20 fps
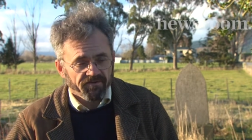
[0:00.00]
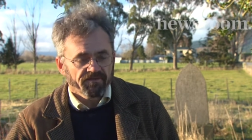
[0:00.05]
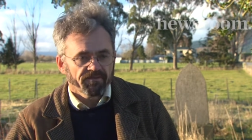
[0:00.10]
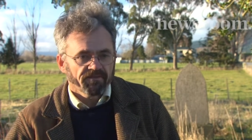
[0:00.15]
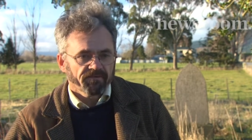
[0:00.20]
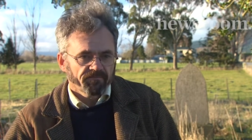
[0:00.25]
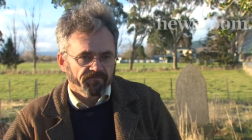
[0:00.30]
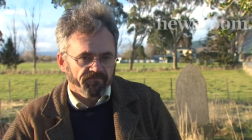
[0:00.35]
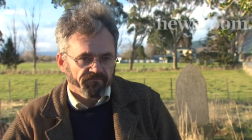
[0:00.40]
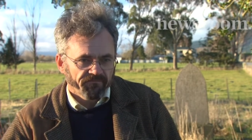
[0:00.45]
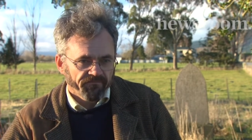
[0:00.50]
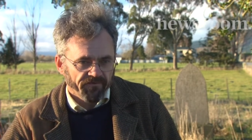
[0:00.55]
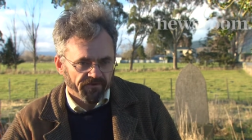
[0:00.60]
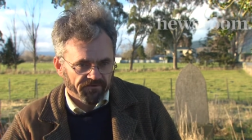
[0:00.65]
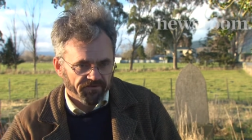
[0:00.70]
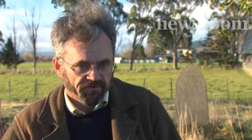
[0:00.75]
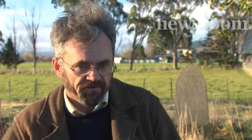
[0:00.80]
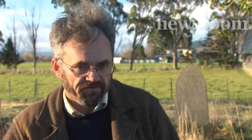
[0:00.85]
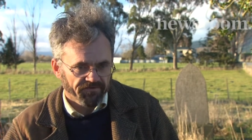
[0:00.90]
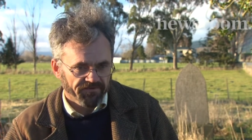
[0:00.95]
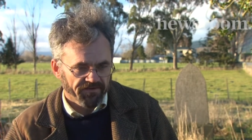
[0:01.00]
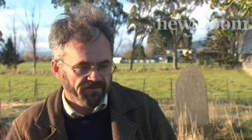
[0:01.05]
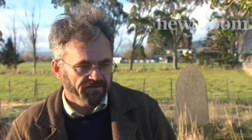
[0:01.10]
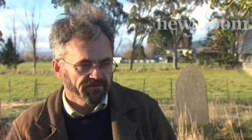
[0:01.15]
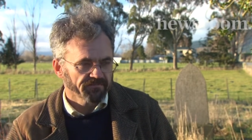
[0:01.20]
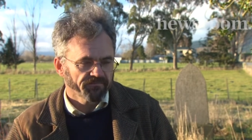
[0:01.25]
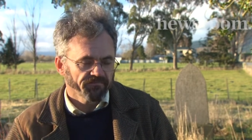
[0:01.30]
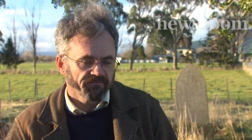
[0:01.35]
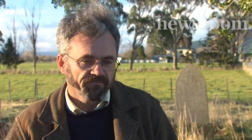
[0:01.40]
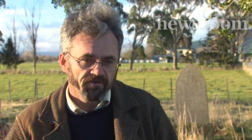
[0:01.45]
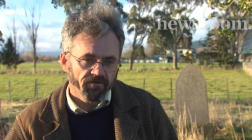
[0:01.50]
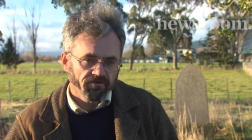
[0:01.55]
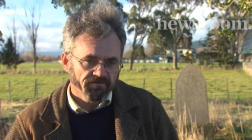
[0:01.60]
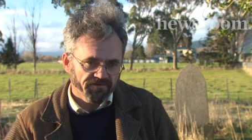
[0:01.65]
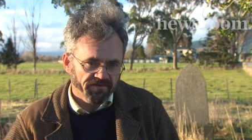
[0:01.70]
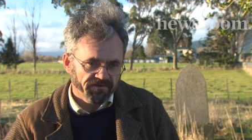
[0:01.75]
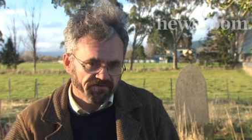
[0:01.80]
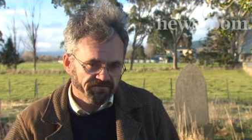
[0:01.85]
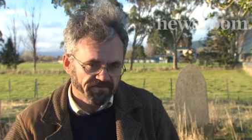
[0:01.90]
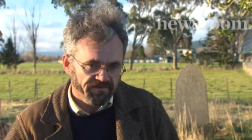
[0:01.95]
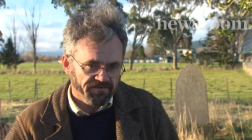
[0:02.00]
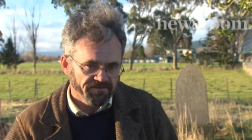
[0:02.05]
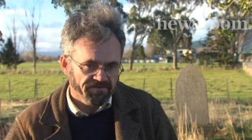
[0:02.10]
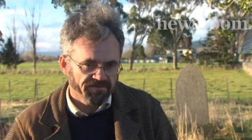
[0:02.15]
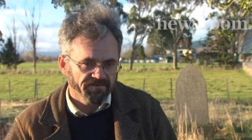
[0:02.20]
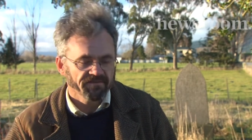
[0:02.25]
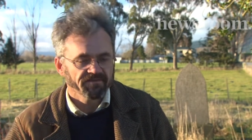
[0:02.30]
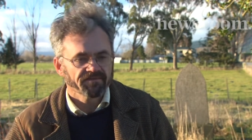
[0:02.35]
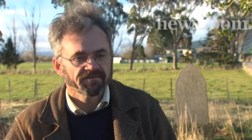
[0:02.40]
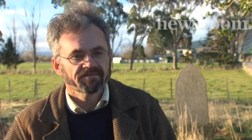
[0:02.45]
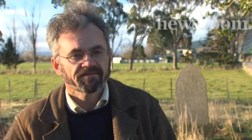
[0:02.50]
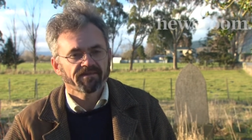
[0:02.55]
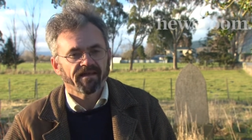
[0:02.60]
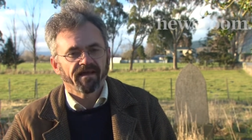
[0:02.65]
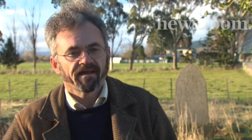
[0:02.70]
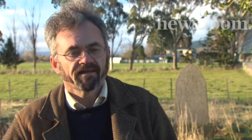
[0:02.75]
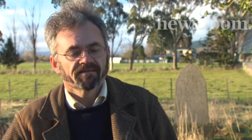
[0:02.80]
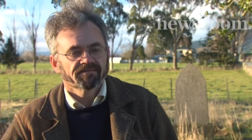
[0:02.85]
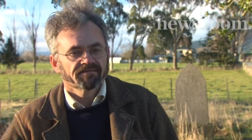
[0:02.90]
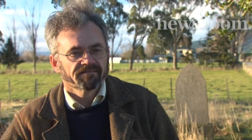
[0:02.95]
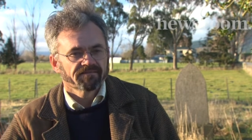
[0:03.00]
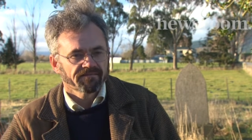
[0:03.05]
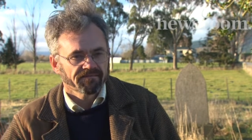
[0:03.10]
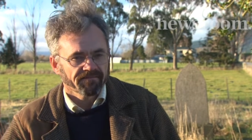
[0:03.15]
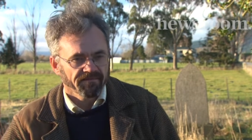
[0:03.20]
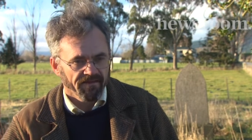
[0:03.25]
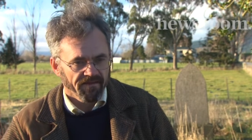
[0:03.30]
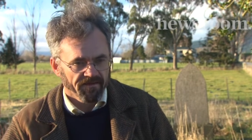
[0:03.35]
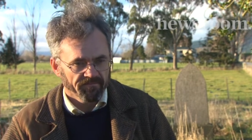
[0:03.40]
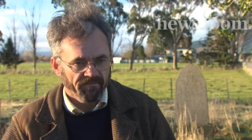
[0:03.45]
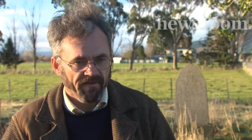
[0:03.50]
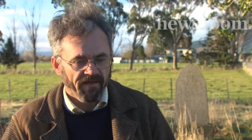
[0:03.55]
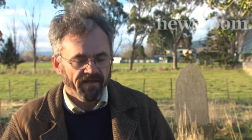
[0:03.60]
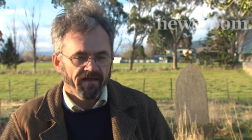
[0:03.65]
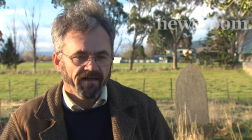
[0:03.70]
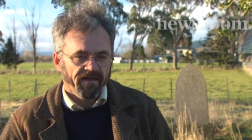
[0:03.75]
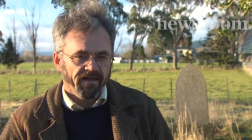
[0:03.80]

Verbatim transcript: to the Victorian funerary traditions and um,